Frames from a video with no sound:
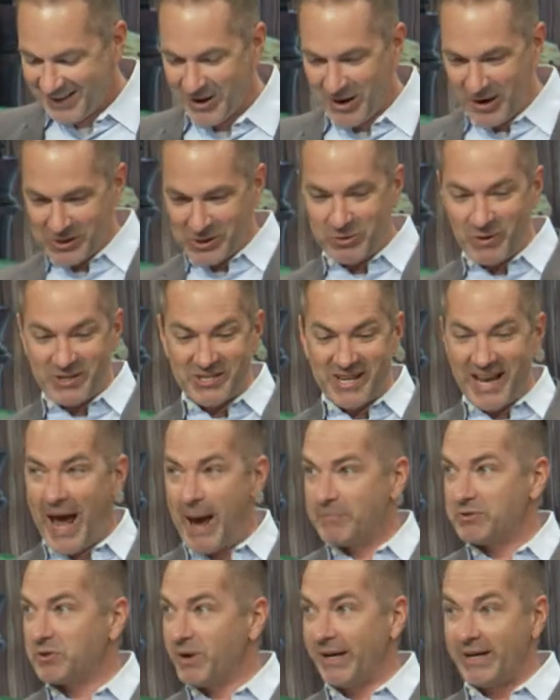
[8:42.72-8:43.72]
You're all switching
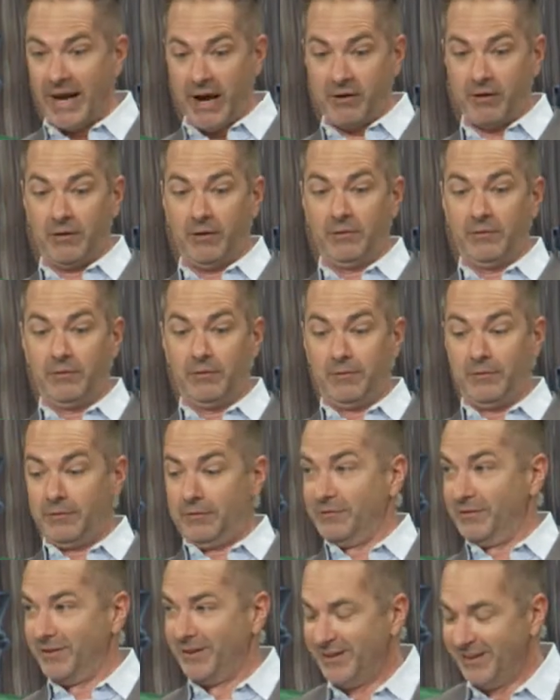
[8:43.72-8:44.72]
apps right now. You're like,
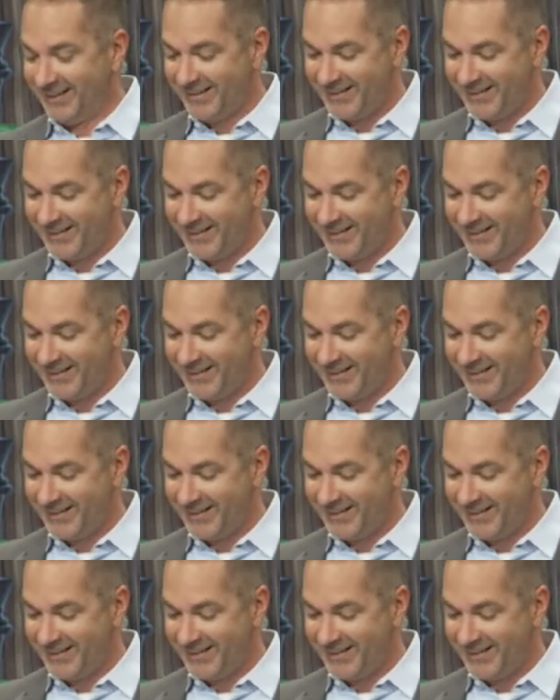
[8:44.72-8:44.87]
oh.